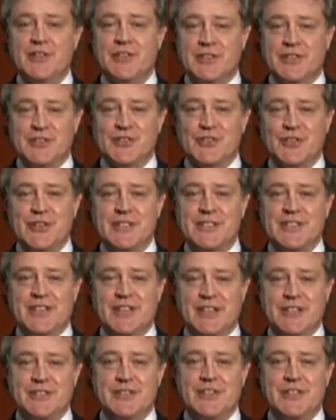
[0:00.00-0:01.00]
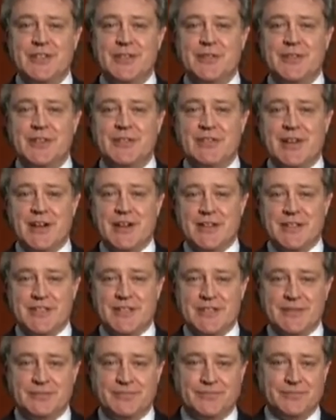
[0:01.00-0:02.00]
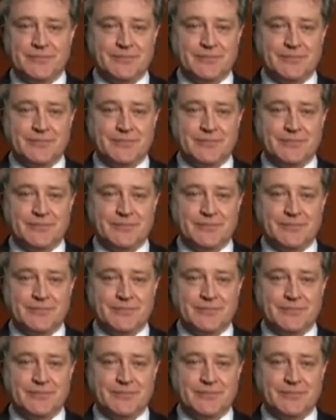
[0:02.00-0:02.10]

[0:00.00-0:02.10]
the Detroit Institute of Arts.